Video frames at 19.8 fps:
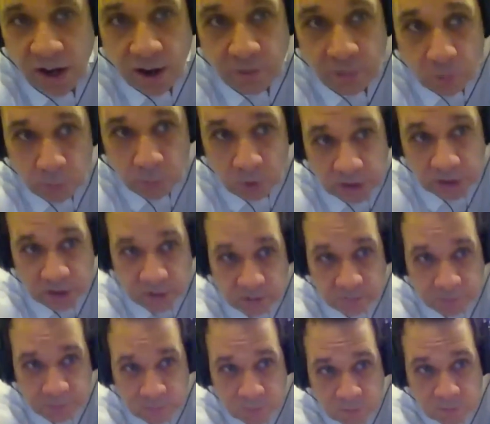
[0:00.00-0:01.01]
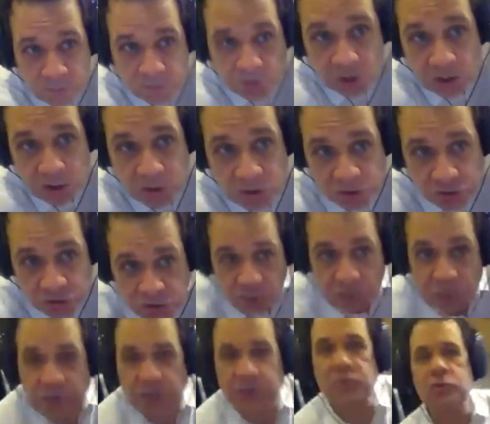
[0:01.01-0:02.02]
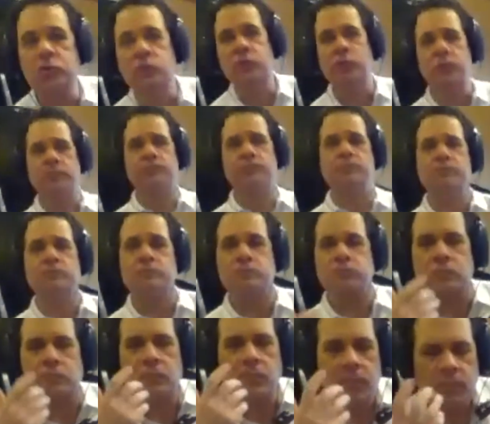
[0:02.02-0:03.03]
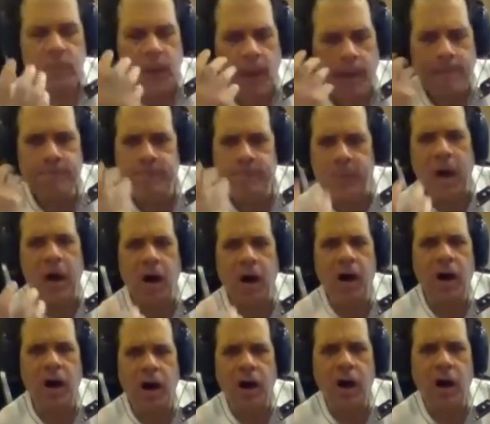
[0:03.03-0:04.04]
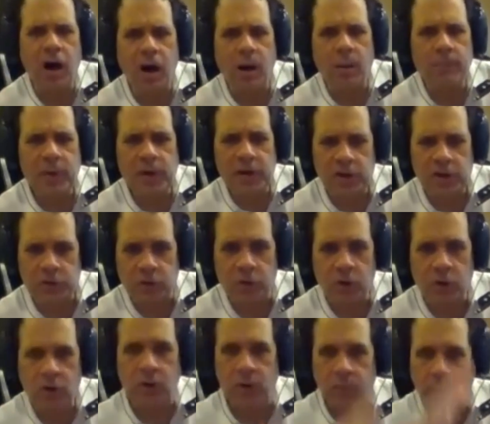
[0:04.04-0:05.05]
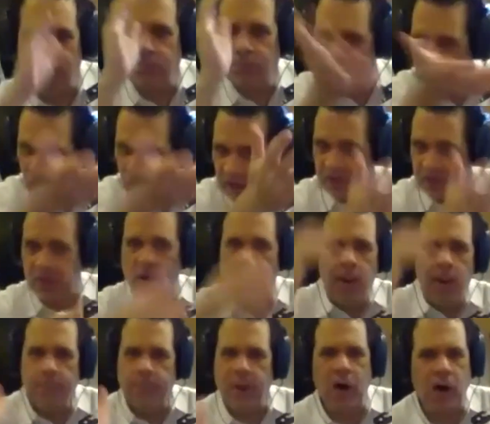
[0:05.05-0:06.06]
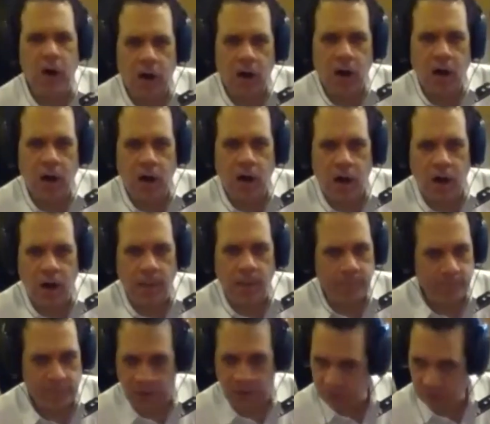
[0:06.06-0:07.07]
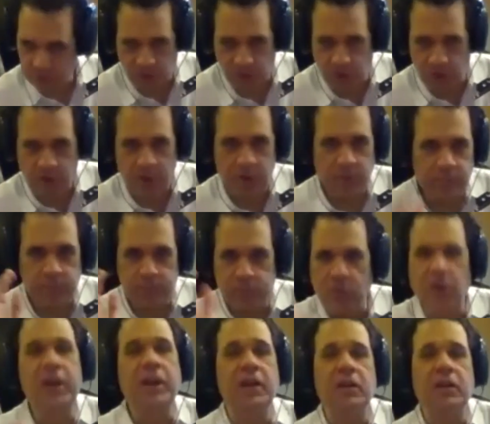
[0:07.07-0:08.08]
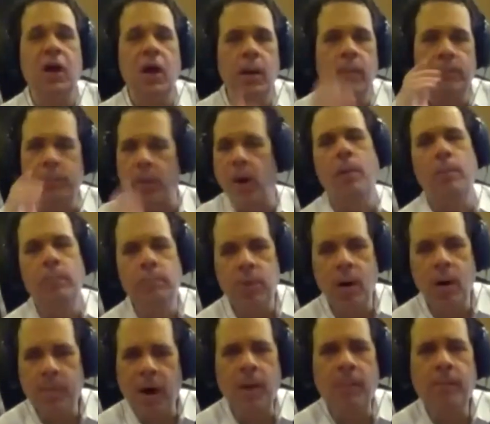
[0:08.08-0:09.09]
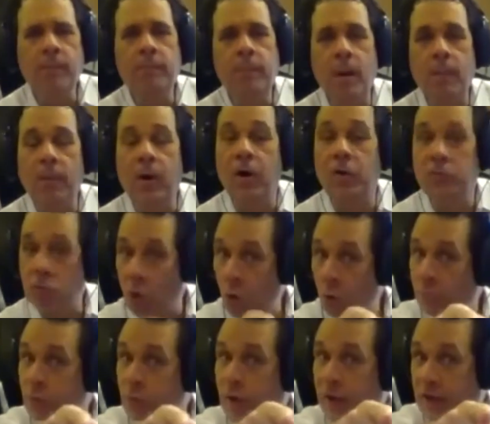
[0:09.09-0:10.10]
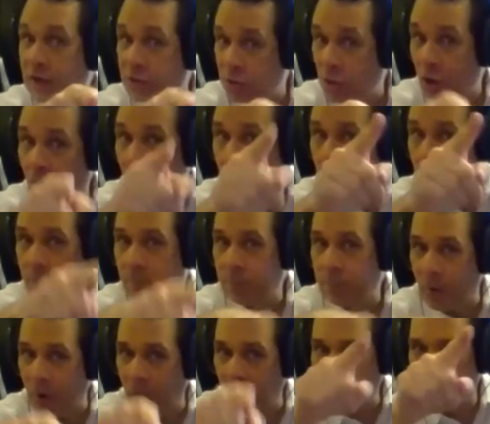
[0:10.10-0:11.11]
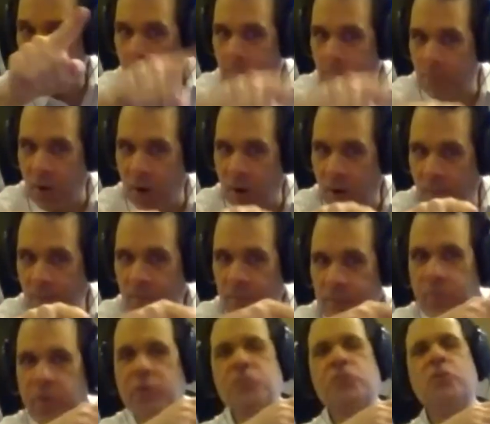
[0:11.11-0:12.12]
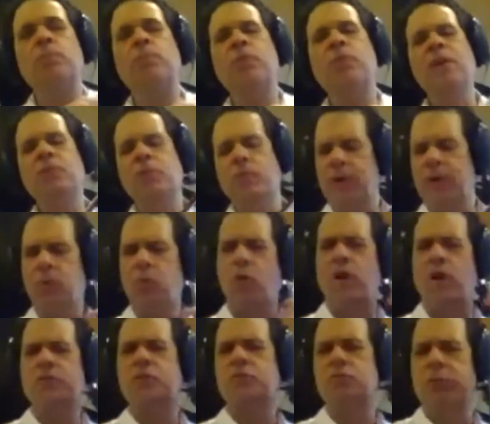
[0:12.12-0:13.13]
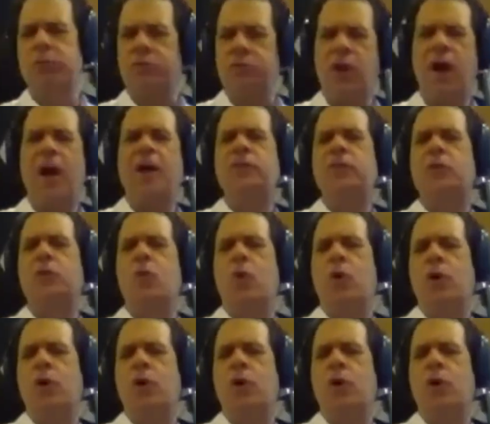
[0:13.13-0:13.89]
a break, so that you bum ba da dum break, bum ba da dum break, bum ba bum ba ba, no break, bum bum bum ba. So play for me once with not the chord.